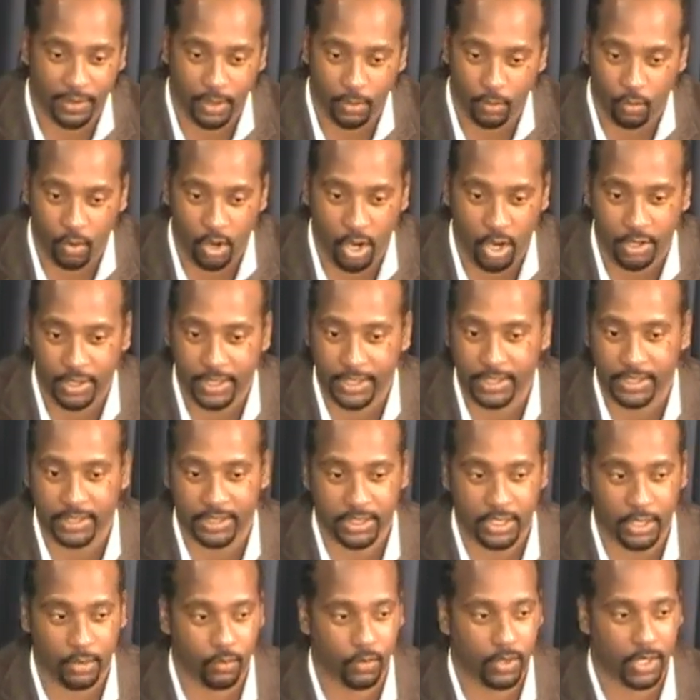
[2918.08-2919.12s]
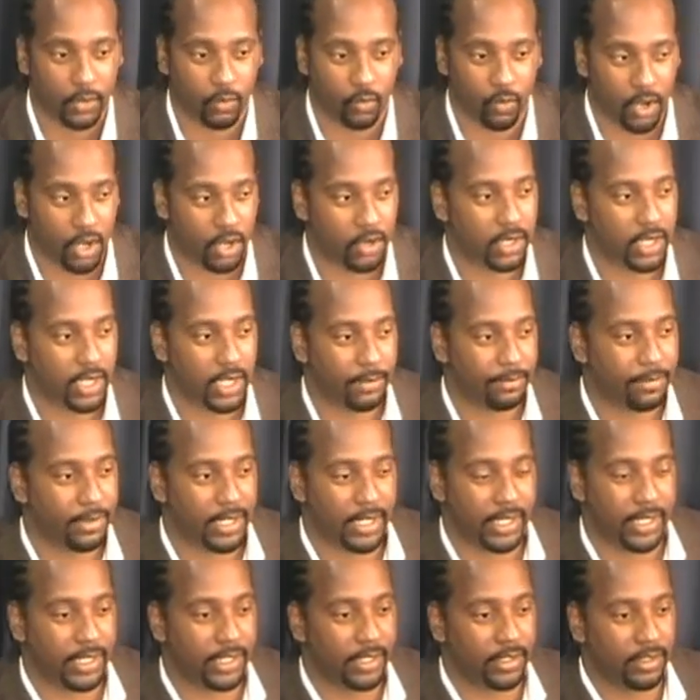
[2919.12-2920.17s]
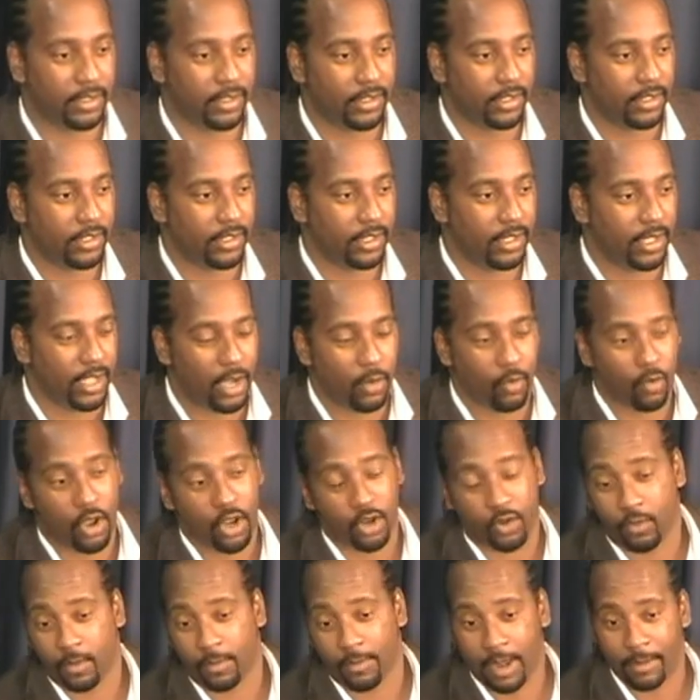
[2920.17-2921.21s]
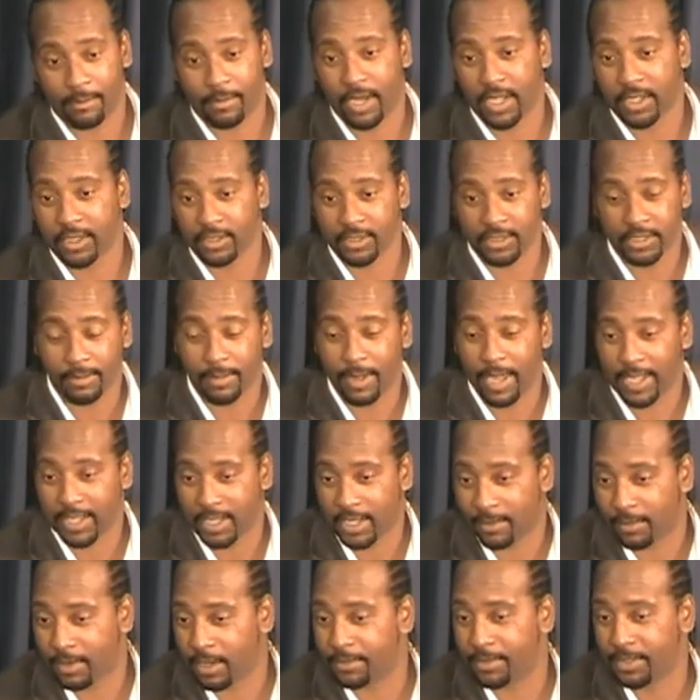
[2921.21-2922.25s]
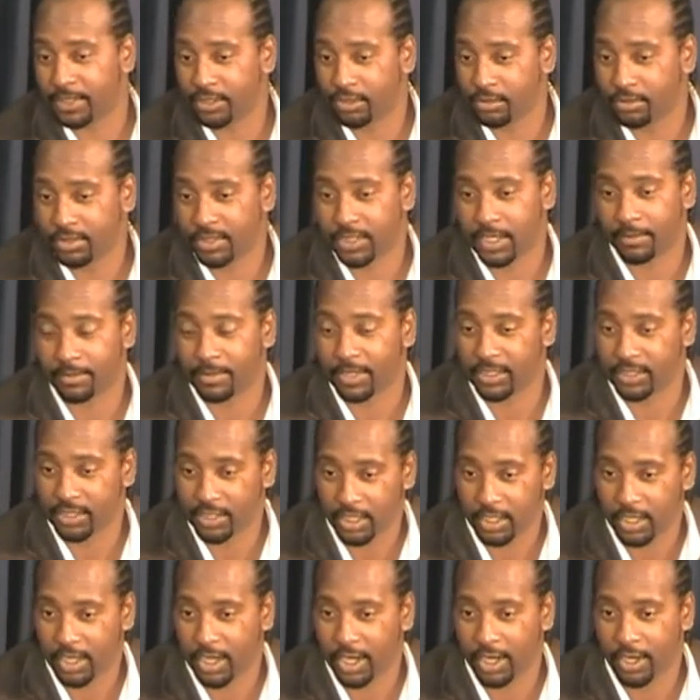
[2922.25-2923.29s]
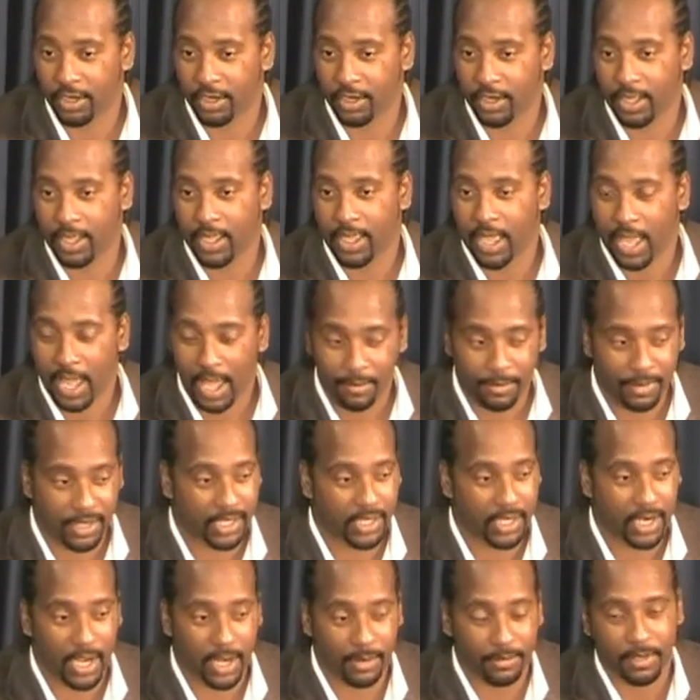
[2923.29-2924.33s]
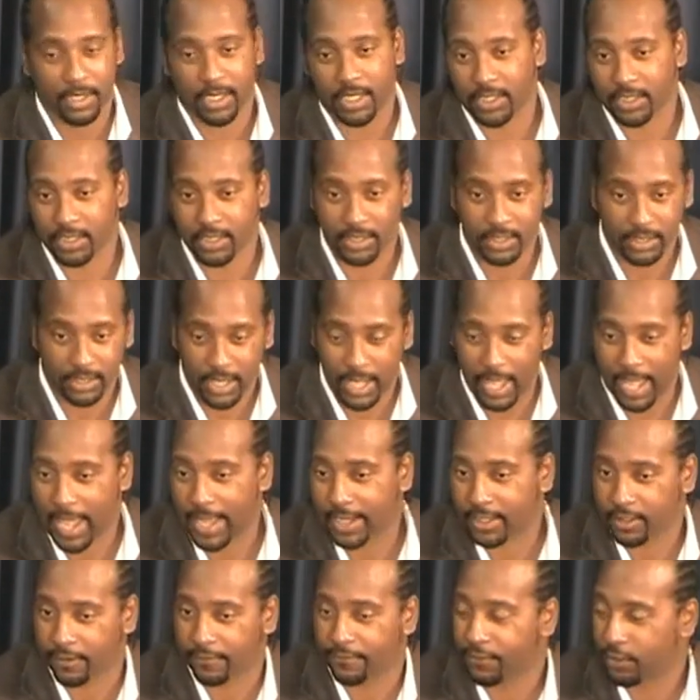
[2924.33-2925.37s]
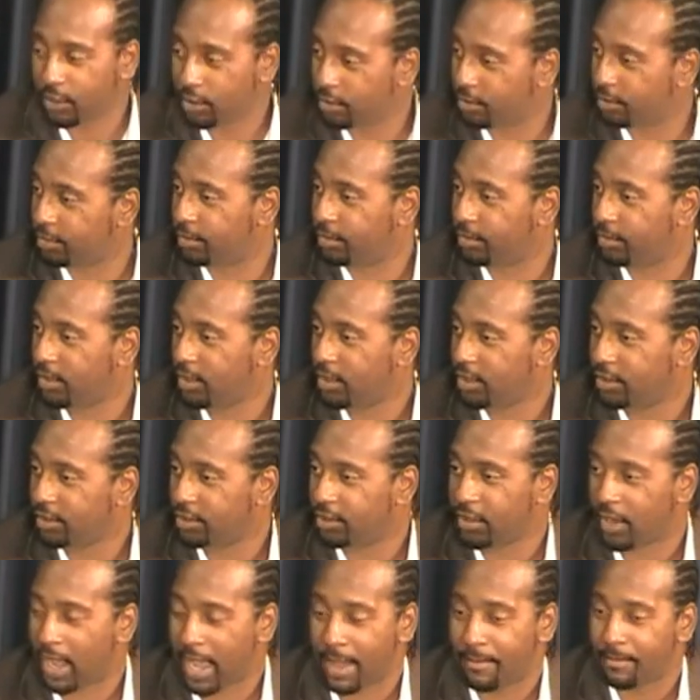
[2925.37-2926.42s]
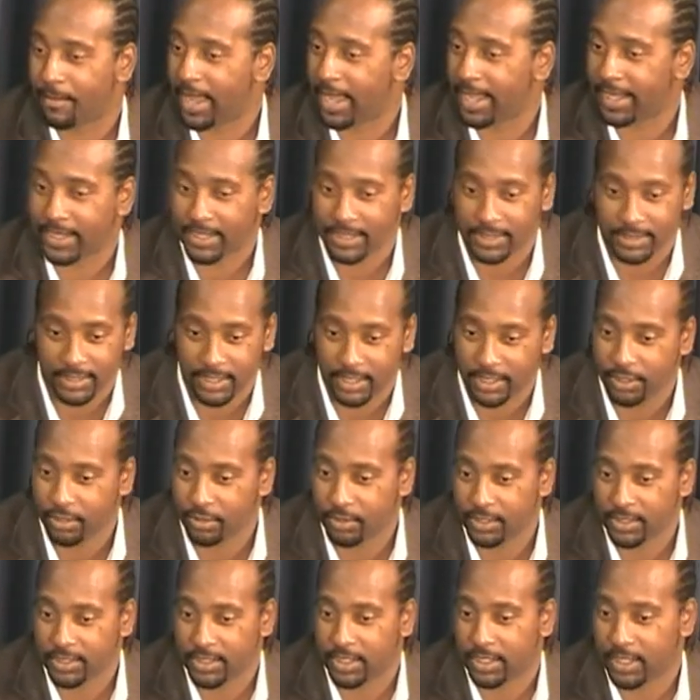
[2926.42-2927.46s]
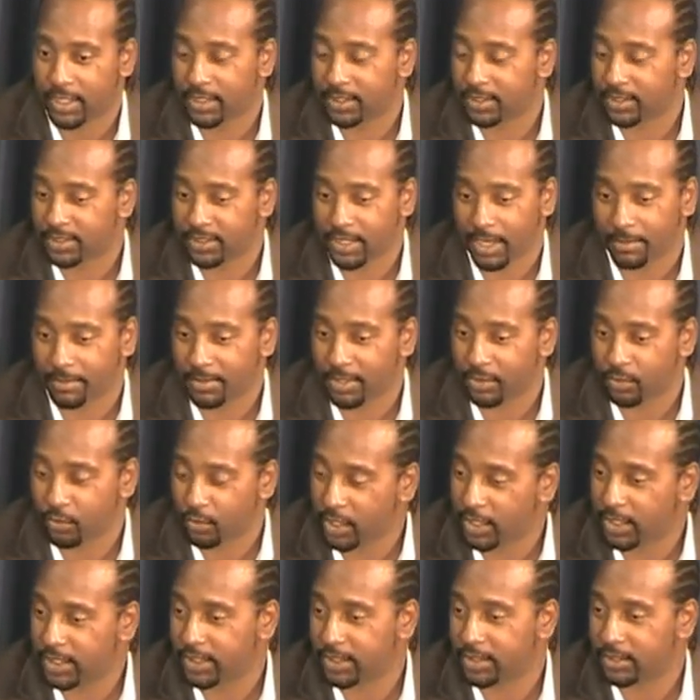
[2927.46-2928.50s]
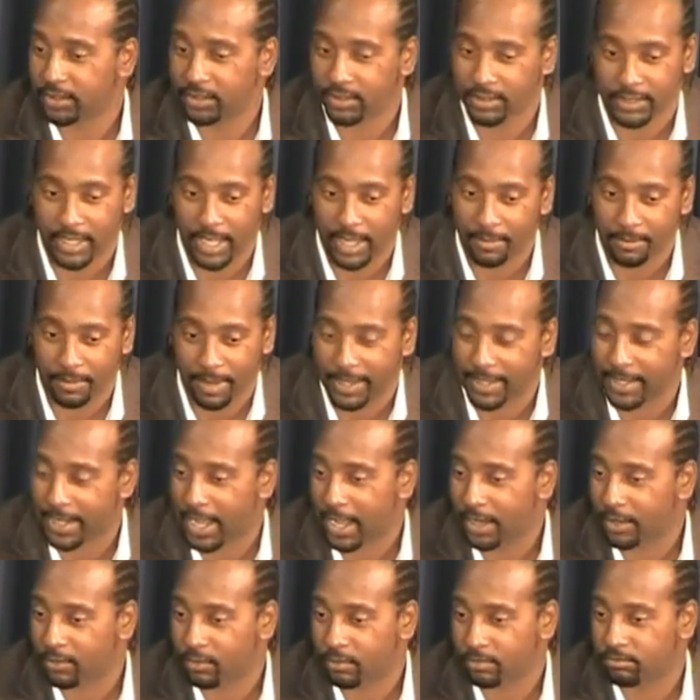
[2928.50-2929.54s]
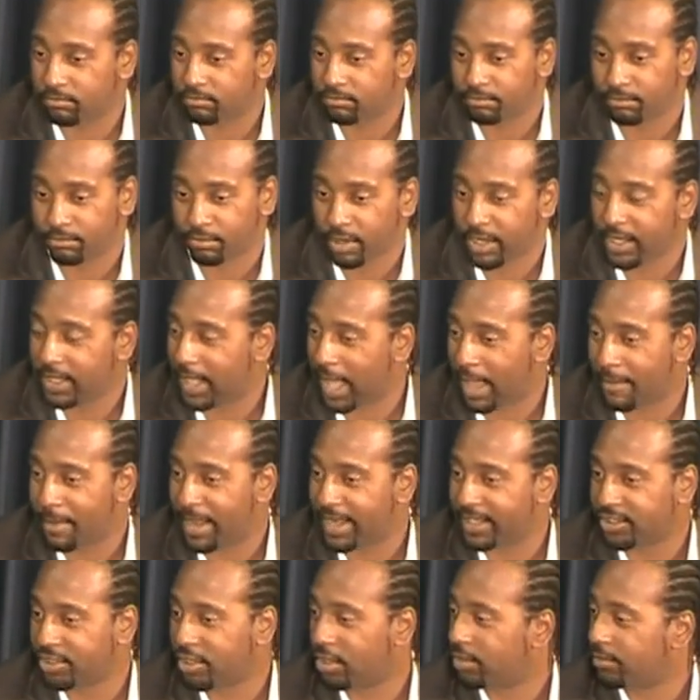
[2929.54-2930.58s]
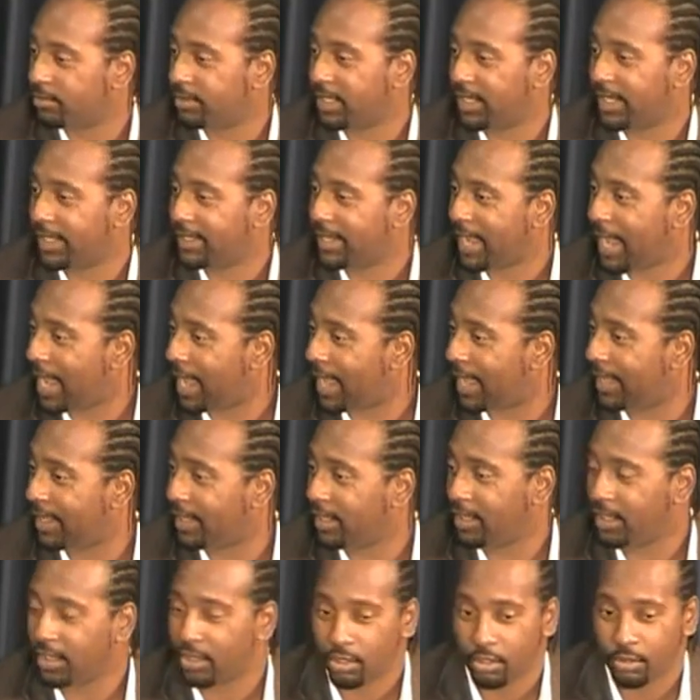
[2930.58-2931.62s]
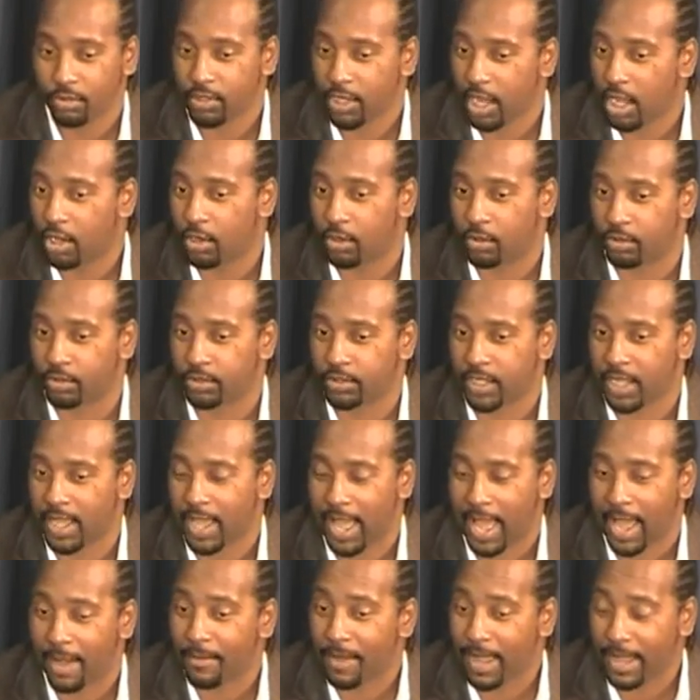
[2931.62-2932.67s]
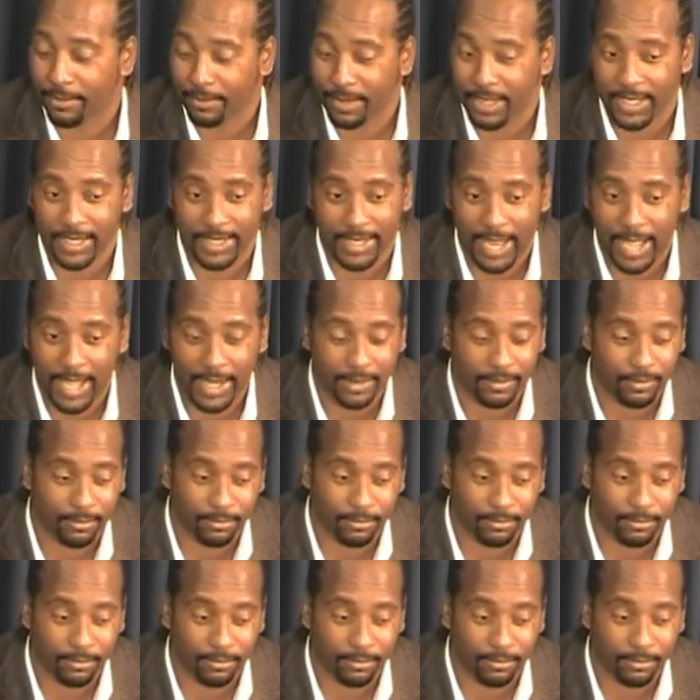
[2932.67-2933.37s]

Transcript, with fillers: walking and someone walk up and I'm walking with my mother and somebody come up and do something to her, I mean, I'm going to act a fool. You know, I might continue until it's something really, they may not breathe. I might choke them till they die. Who knows? I might be in that